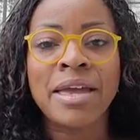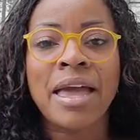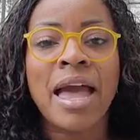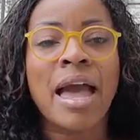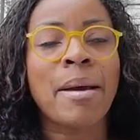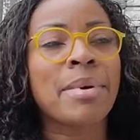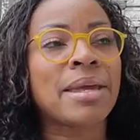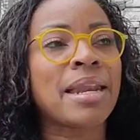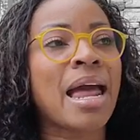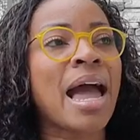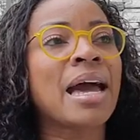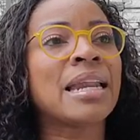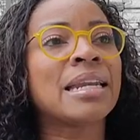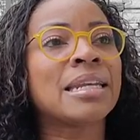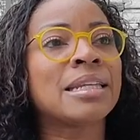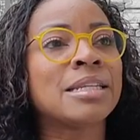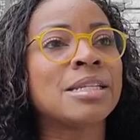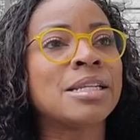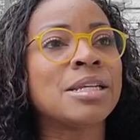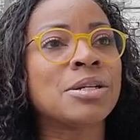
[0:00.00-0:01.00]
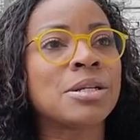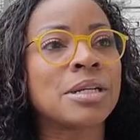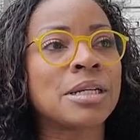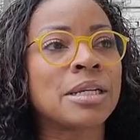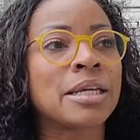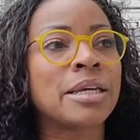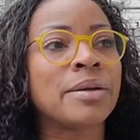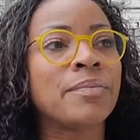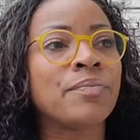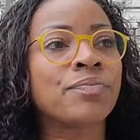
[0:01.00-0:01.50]
I mean, I
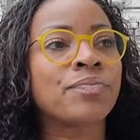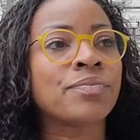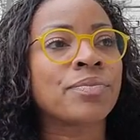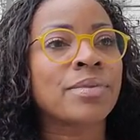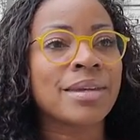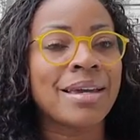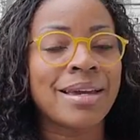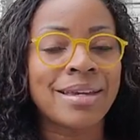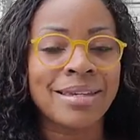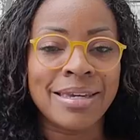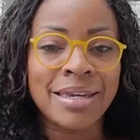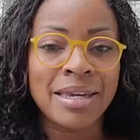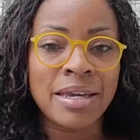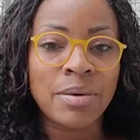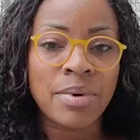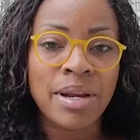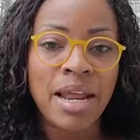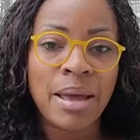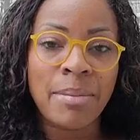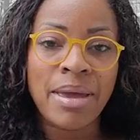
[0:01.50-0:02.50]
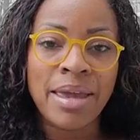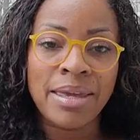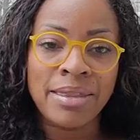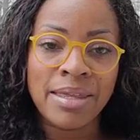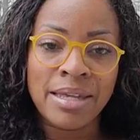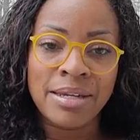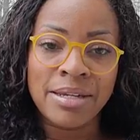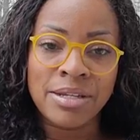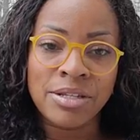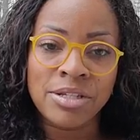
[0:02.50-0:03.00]
literally, again, when I made
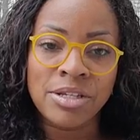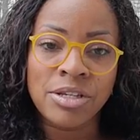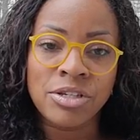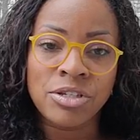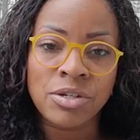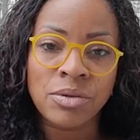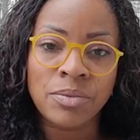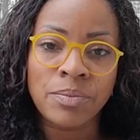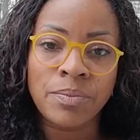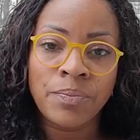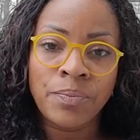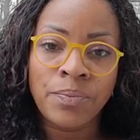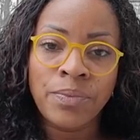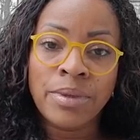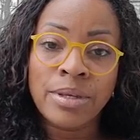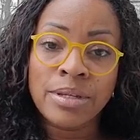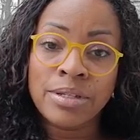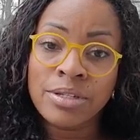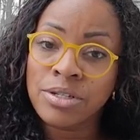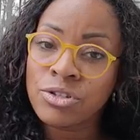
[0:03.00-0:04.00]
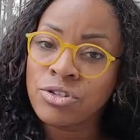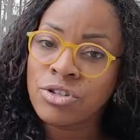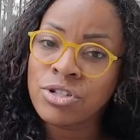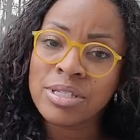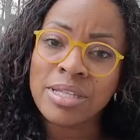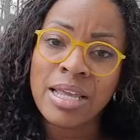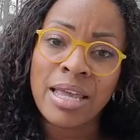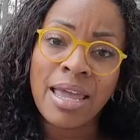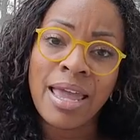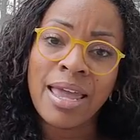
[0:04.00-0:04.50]
that decision to just
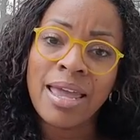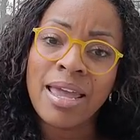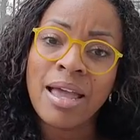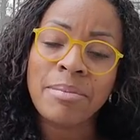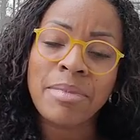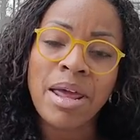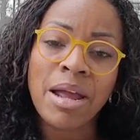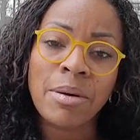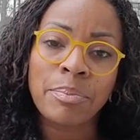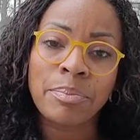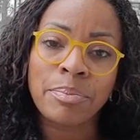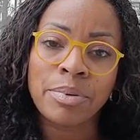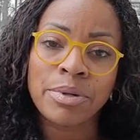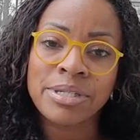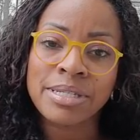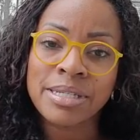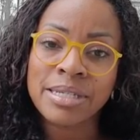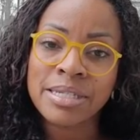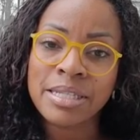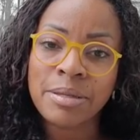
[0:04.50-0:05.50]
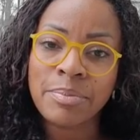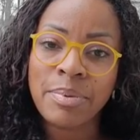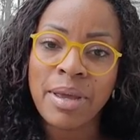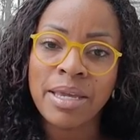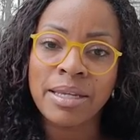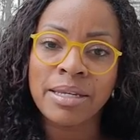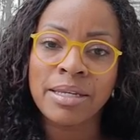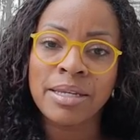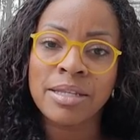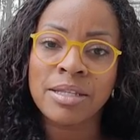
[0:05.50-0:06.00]
say, hey, I'm not
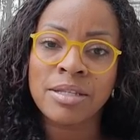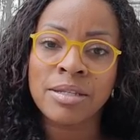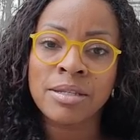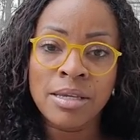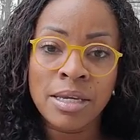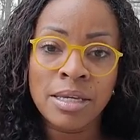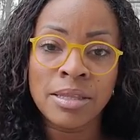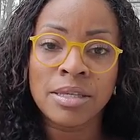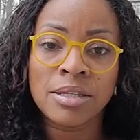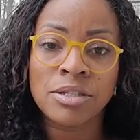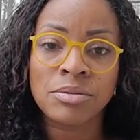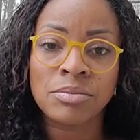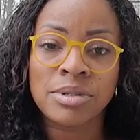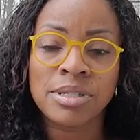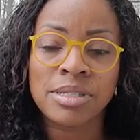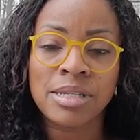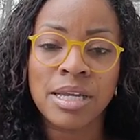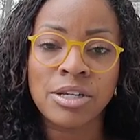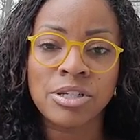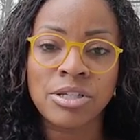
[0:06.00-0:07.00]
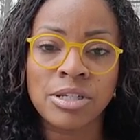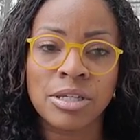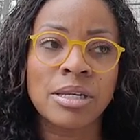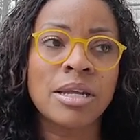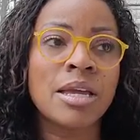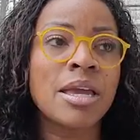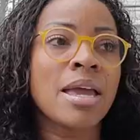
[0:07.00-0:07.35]
participating in this recession,